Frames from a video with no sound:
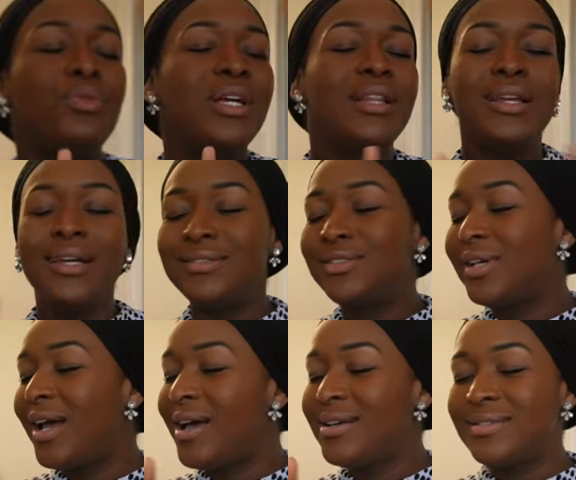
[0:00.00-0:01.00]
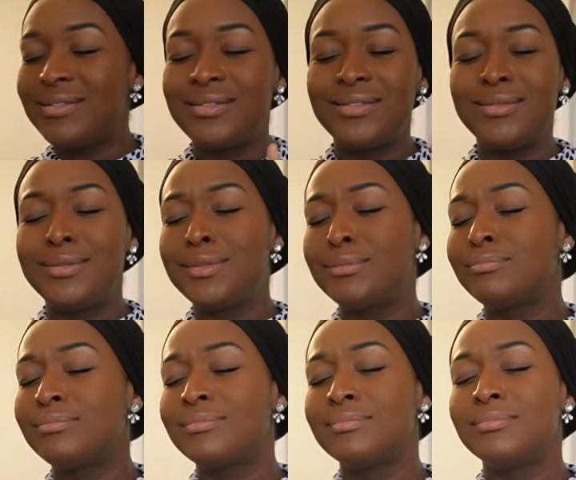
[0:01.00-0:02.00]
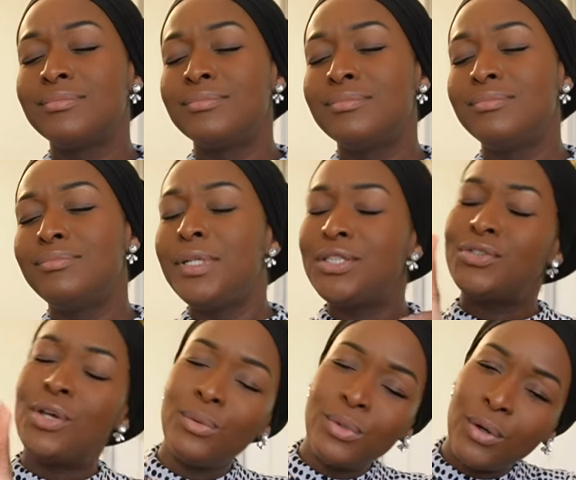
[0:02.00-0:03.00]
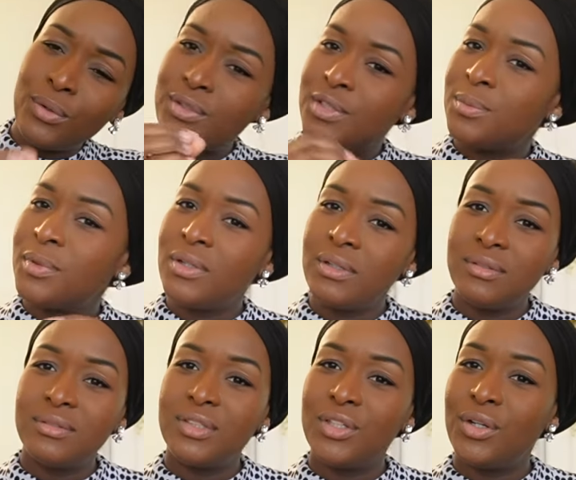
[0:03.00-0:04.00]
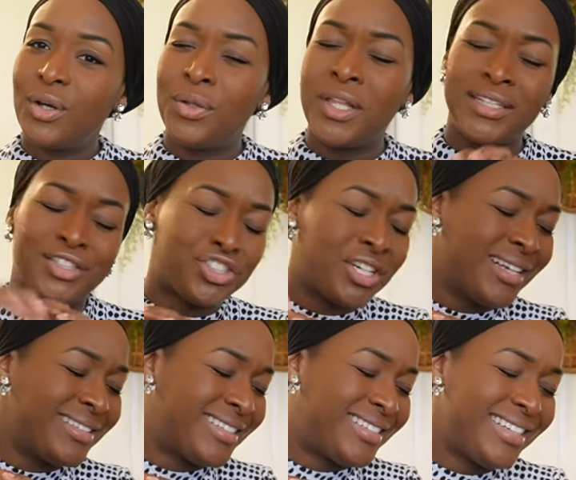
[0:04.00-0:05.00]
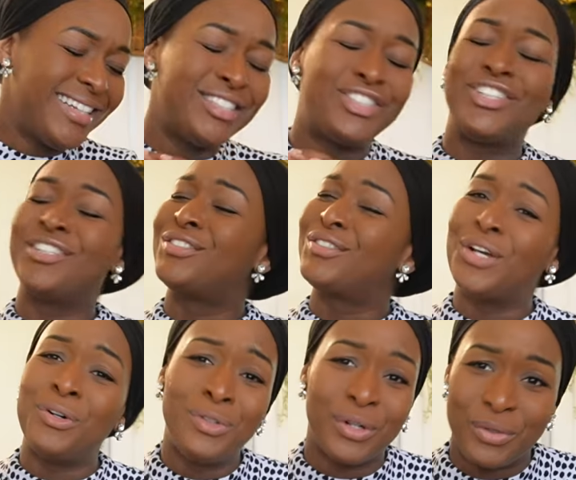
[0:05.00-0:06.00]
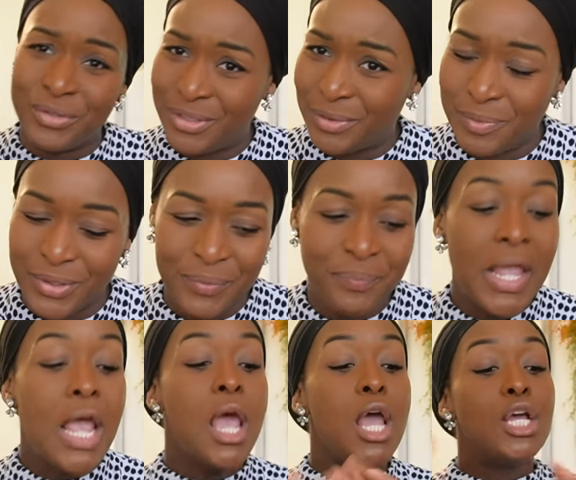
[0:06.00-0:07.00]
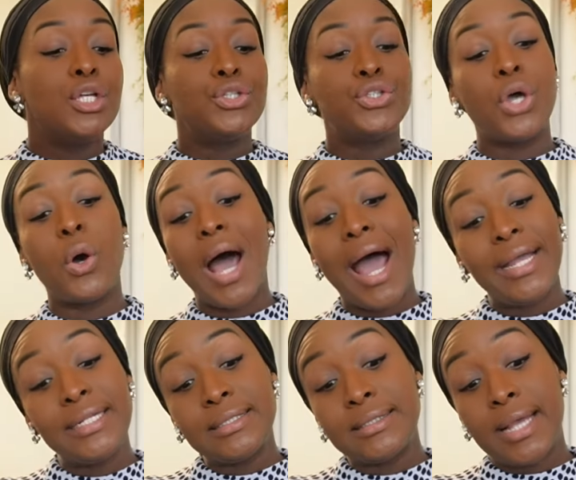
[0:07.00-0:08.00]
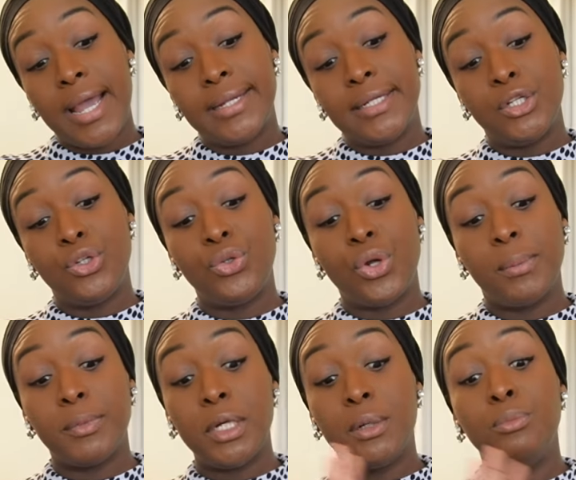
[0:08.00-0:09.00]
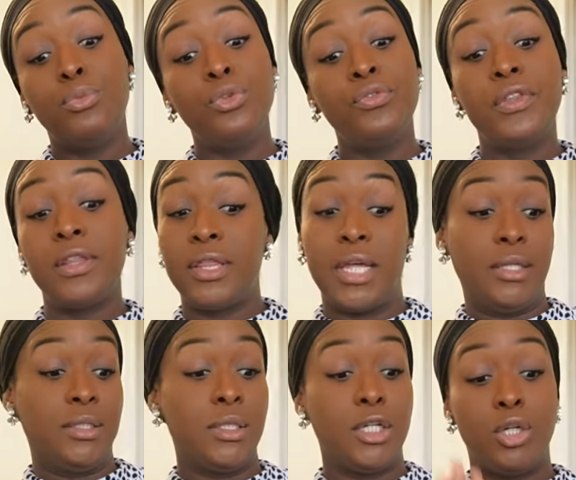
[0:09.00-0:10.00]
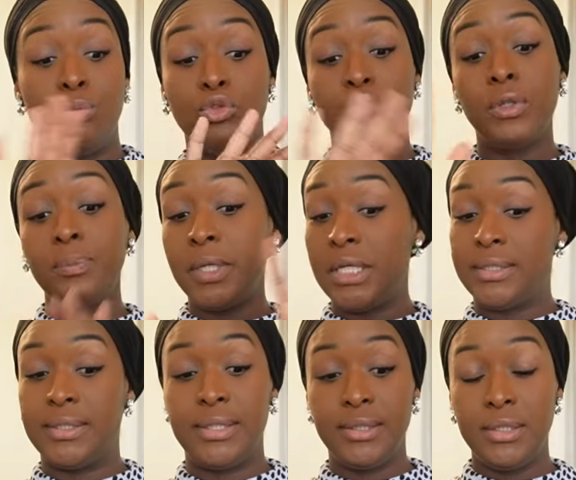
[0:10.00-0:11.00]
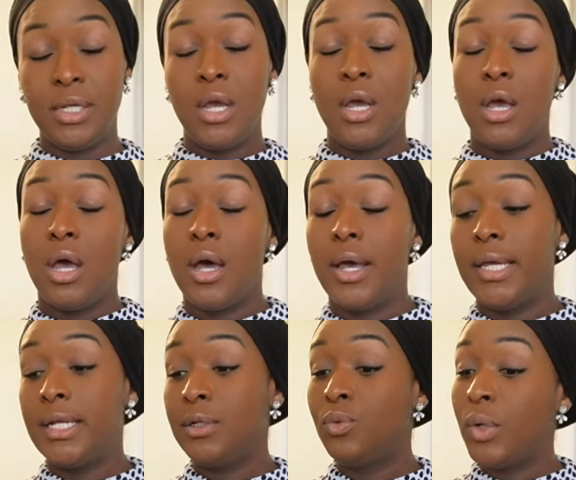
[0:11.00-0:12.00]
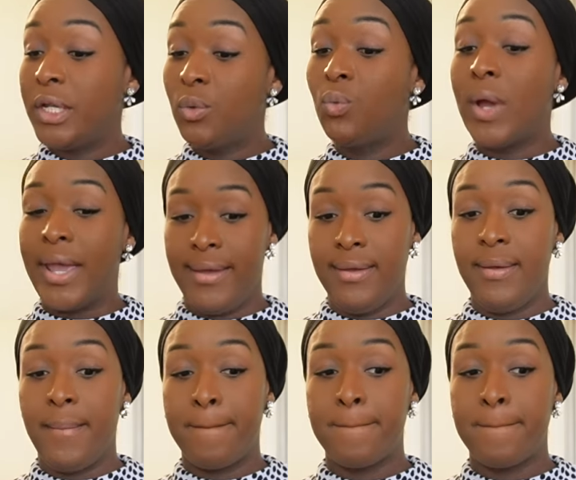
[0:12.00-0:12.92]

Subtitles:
really just be so noticeable. You know, it's just so noticeable. So I decided, you know, I'm going to move the things. I'm going to move the pieces in a way